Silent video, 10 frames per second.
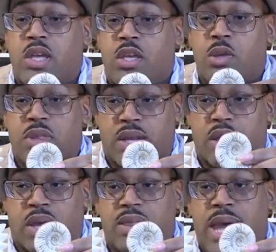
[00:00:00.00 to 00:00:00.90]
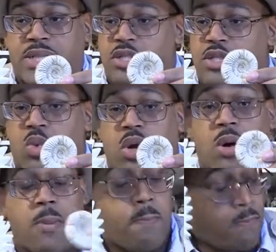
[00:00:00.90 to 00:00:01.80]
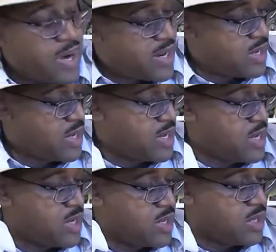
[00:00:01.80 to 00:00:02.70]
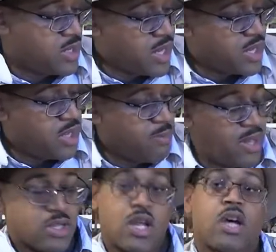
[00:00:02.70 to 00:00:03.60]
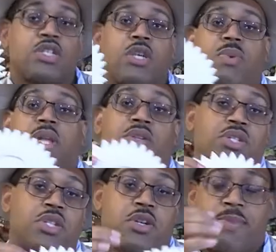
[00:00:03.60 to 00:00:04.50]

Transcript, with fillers: you think it's like that. It's a swirl. But Luckily, in paleontology, we don't just learn